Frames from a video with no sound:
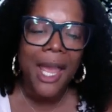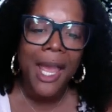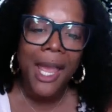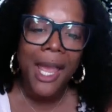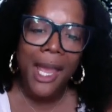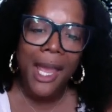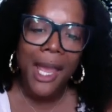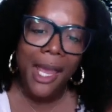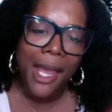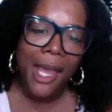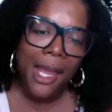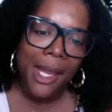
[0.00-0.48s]

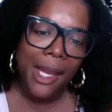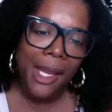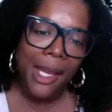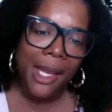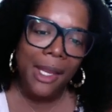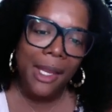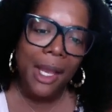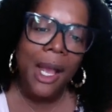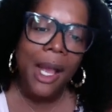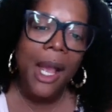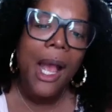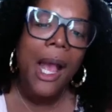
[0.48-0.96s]

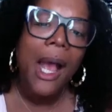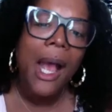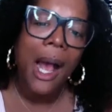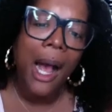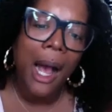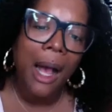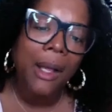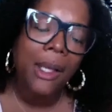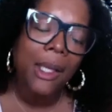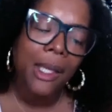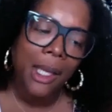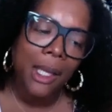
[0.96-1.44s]
hey,
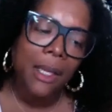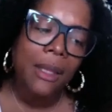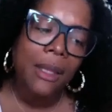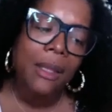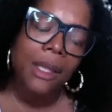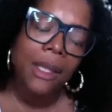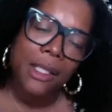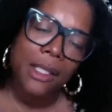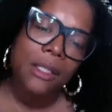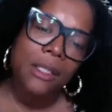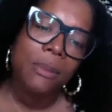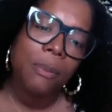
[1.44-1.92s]
how can
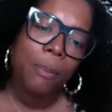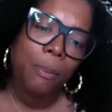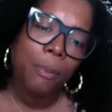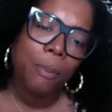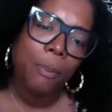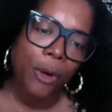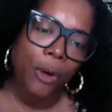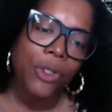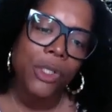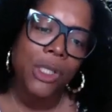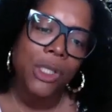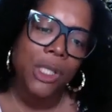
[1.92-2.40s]
this
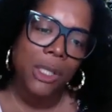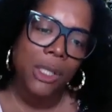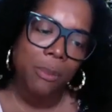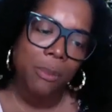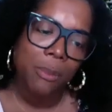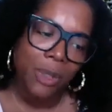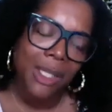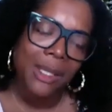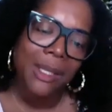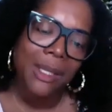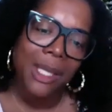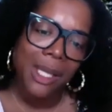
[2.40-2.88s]
person
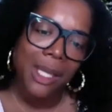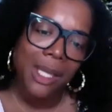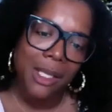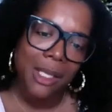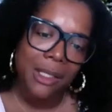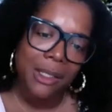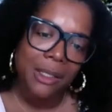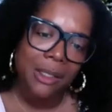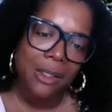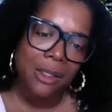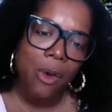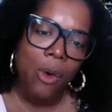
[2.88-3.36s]
be
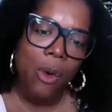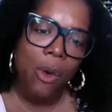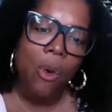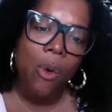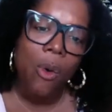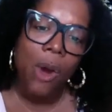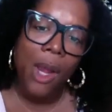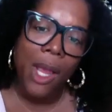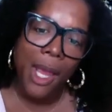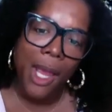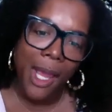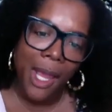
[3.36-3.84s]
this?
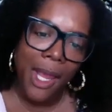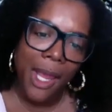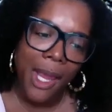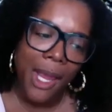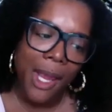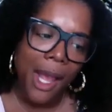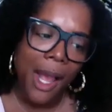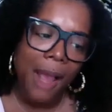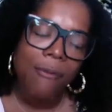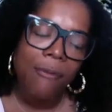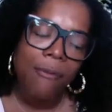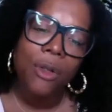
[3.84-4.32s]
Or,
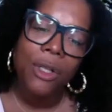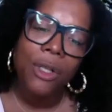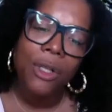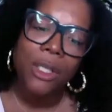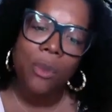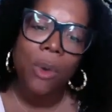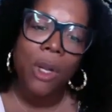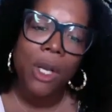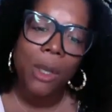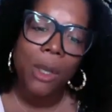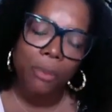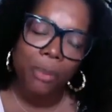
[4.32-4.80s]
hey, I really
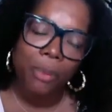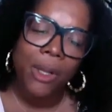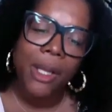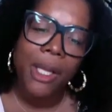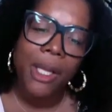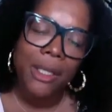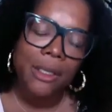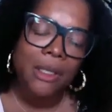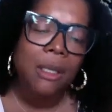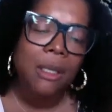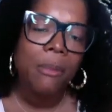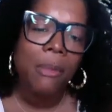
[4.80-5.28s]
want to bring
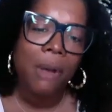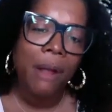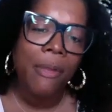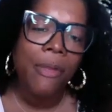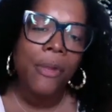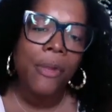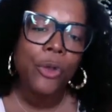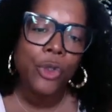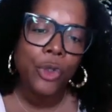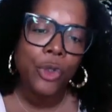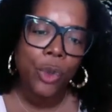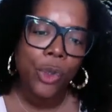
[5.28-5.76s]
in some
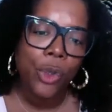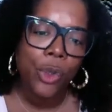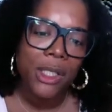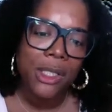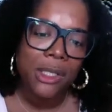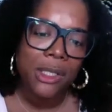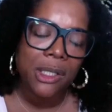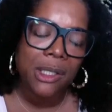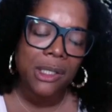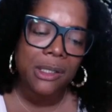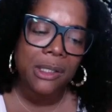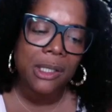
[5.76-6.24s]
other
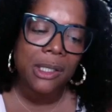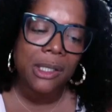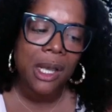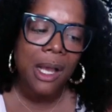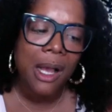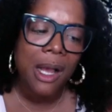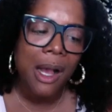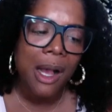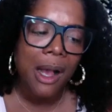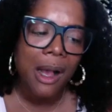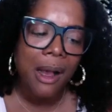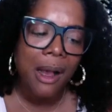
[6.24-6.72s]
choices,
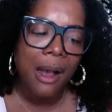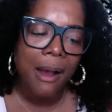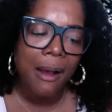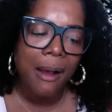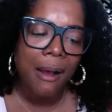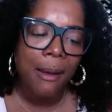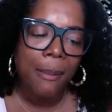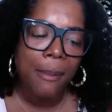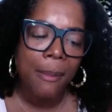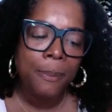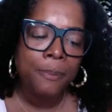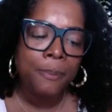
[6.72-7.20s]

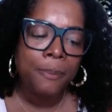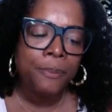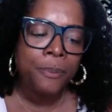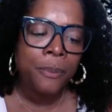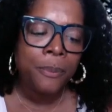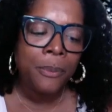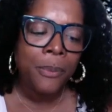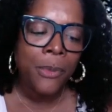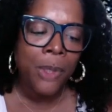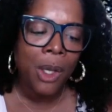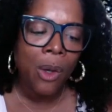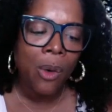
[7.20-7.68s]

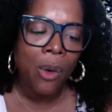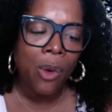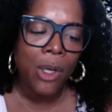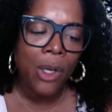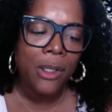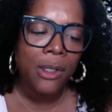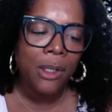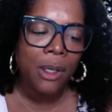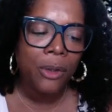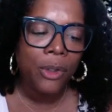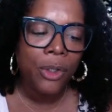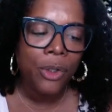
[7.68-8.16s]

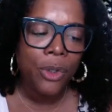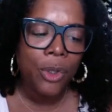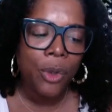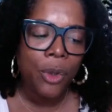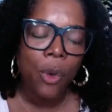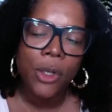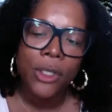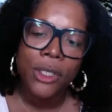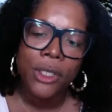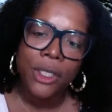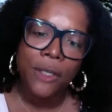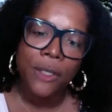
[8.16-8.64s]
or, you know,
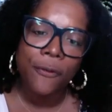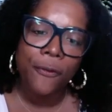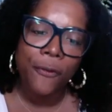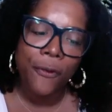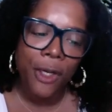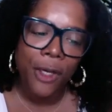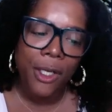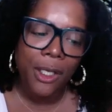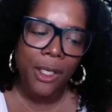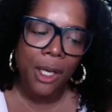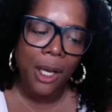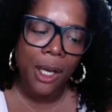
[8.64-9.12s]
or
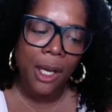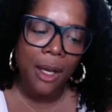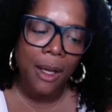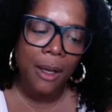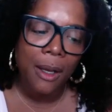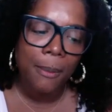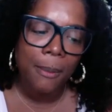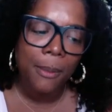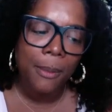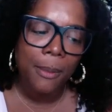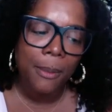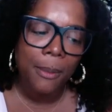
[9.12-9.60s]
different
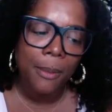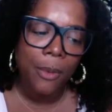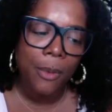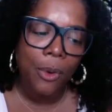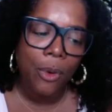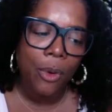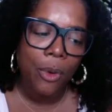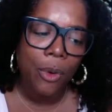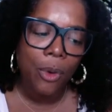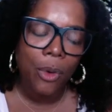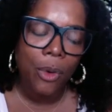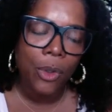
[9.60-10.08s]

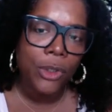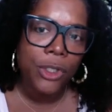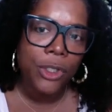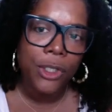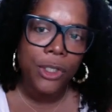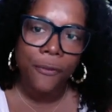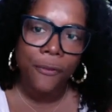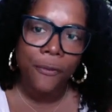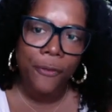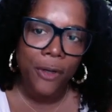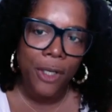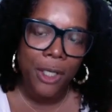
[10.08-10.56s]

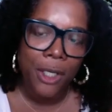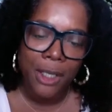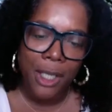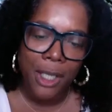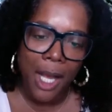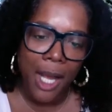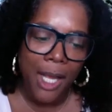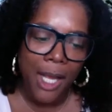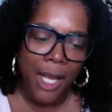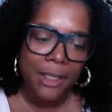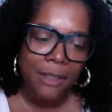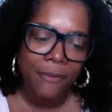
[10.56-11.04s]

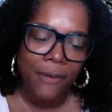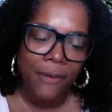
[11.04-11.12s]
kinds of